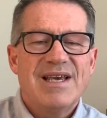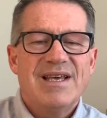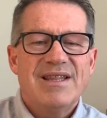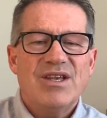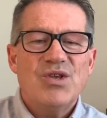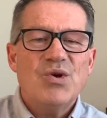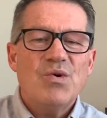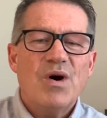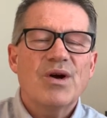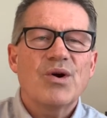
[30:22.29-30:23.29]
that you
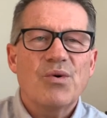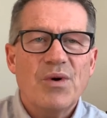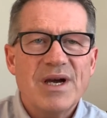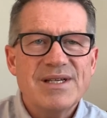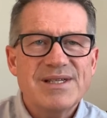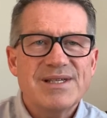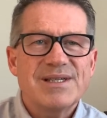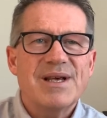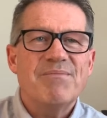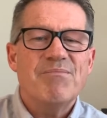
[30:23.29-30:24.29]
are
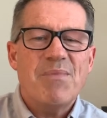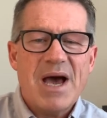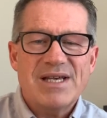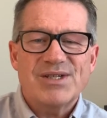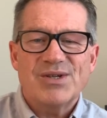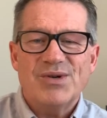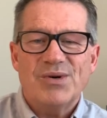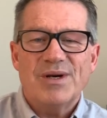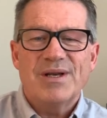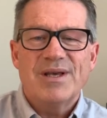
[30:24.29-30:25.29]
Christ's
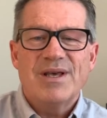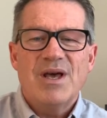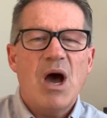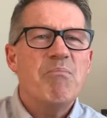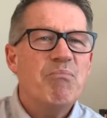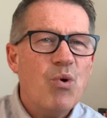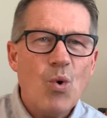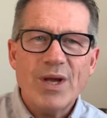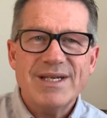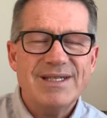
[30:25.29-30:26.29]
ambassador,
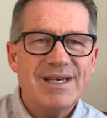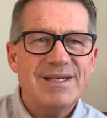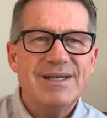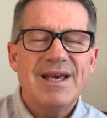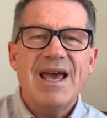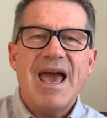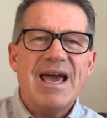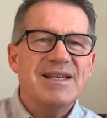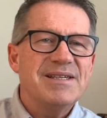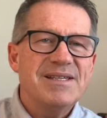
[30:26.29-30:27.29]
appointed
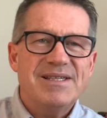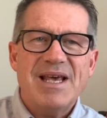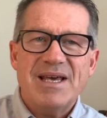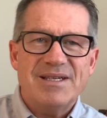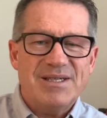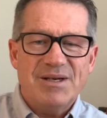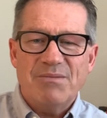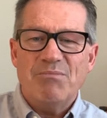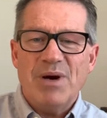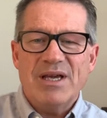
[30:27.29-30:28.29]
and sent
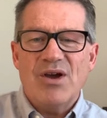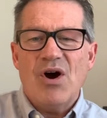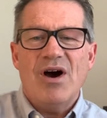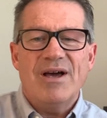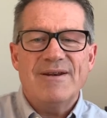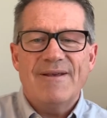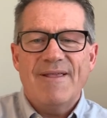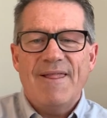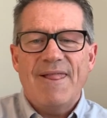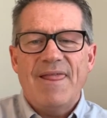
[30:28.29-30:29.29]
by God.
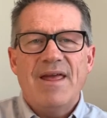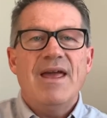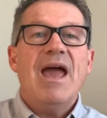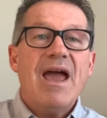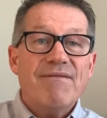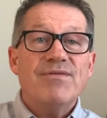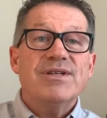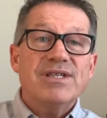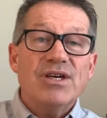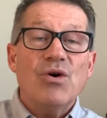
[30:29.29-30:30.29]
Every
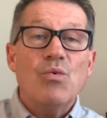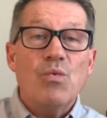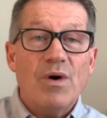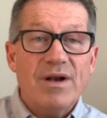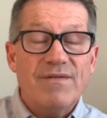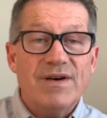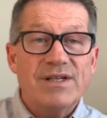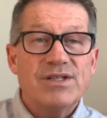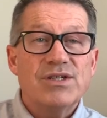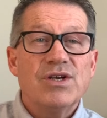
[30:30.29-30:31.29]
single one of
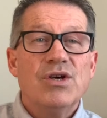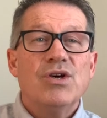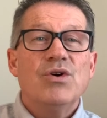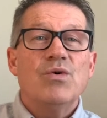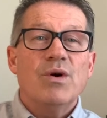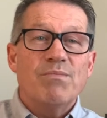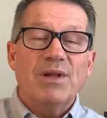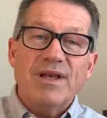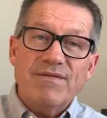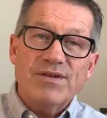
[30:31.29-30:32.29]
us who are
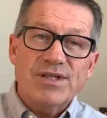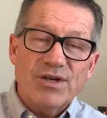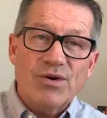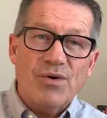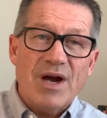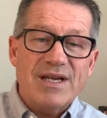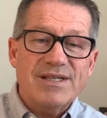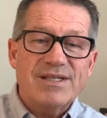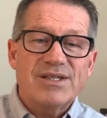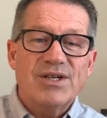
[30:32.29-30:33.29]
believers in
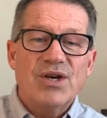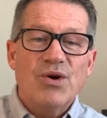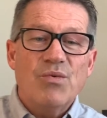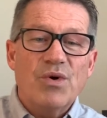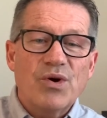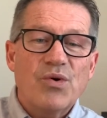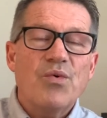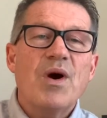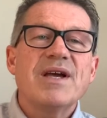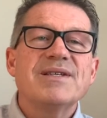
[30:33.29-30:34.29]
Christ, we're
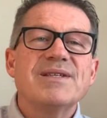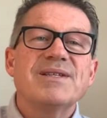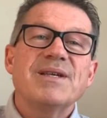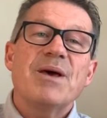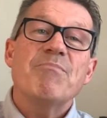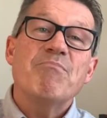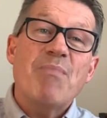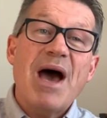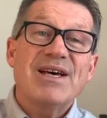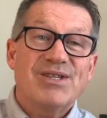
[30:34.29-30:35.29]
Christ's
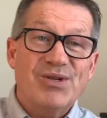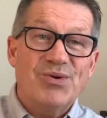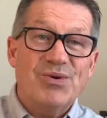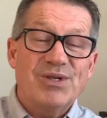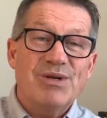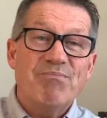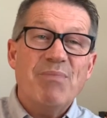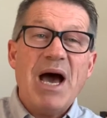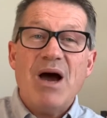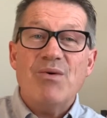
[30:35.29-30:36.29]
ambassadors,
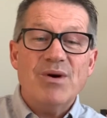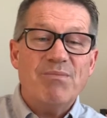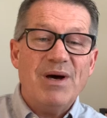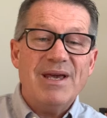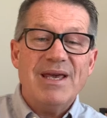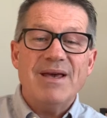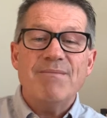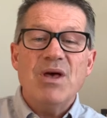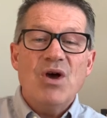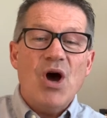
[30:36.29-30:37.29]
empowered by Him,
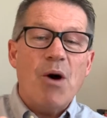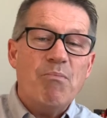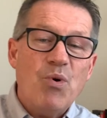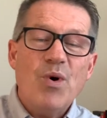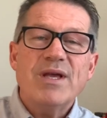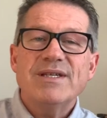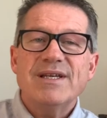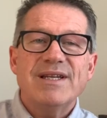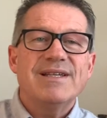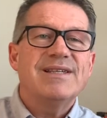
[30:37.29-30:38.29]
appointed
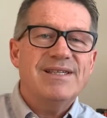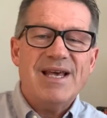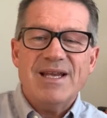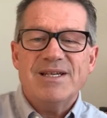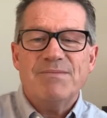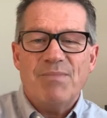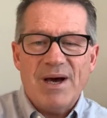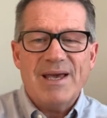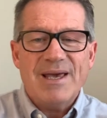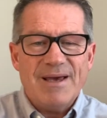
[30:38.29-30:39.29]
and sent
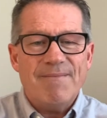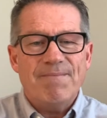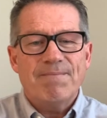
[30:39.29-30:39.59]
by Him.